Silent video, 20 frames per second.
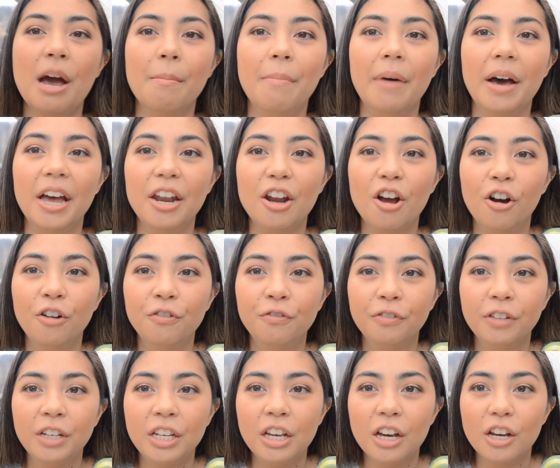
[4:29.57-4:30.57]
but
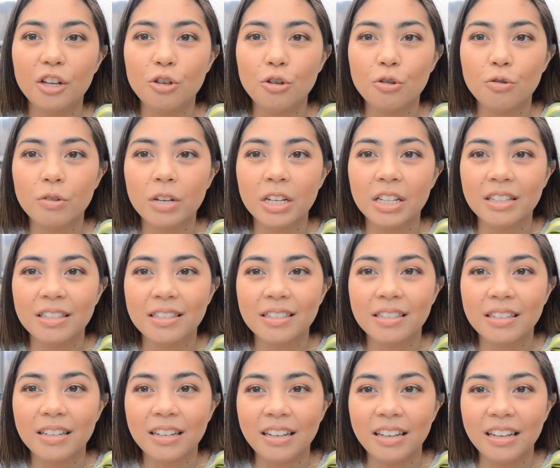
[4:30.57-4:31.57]
hopefully you can
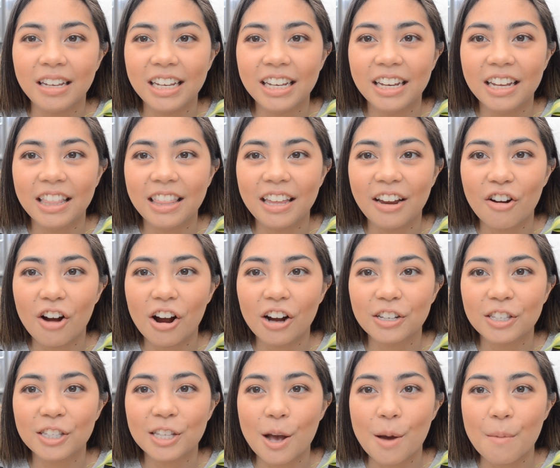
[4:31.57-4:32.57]
see there are
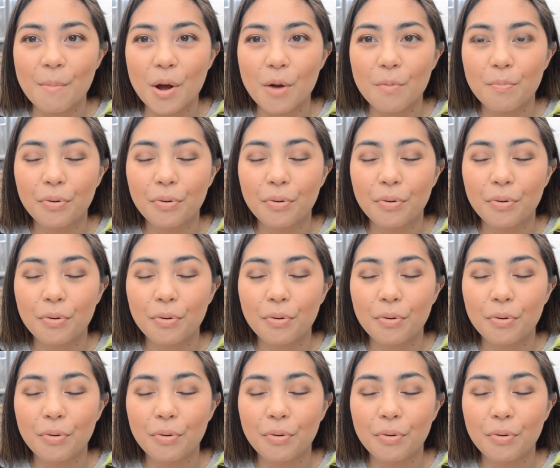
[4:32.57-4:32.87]
some